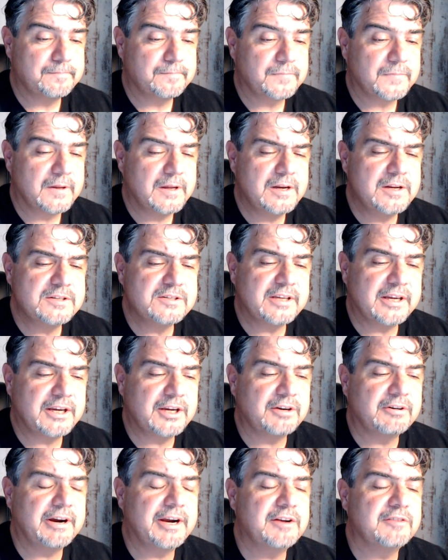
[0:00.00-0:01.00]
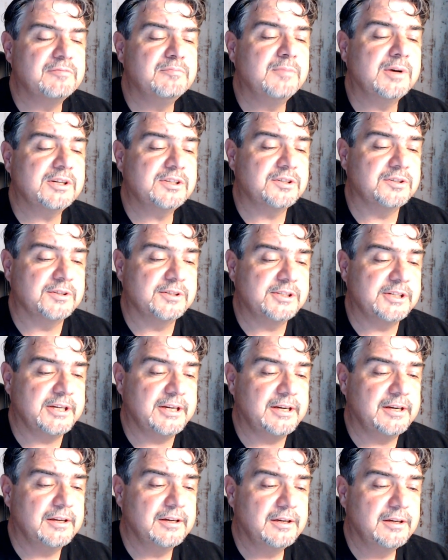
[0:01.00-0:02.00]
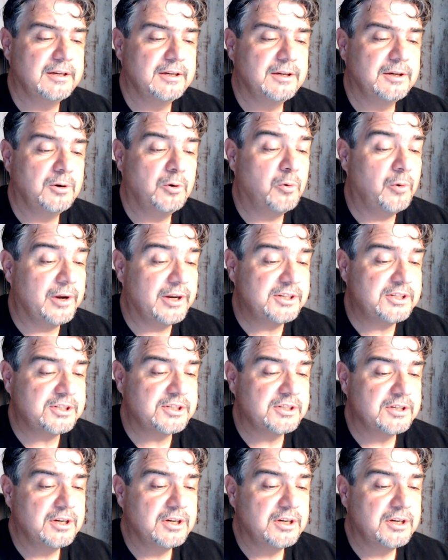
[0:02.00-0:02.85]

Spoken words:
It is like a grain of mustard seed, which,